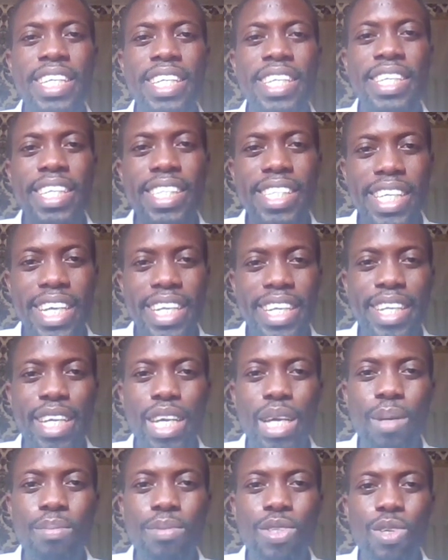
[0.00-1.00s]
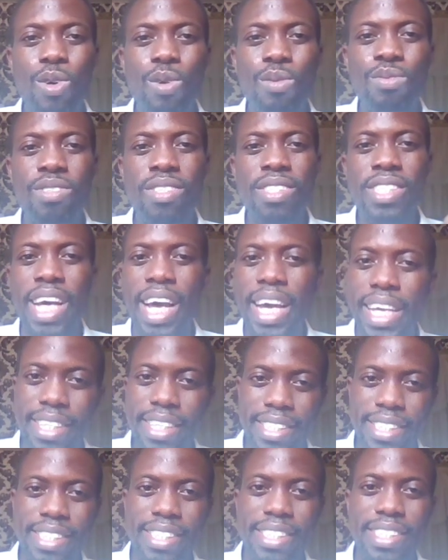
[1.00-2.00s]
greater depth of
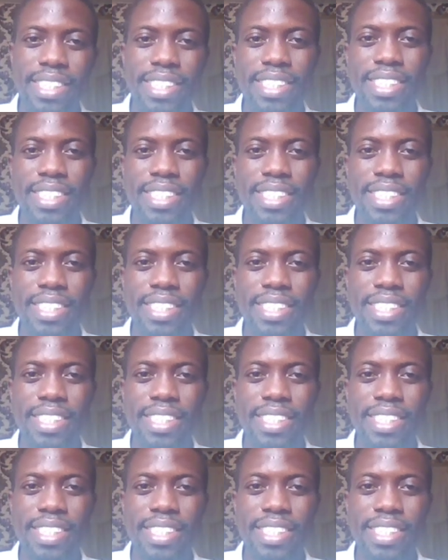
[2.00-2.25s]
science,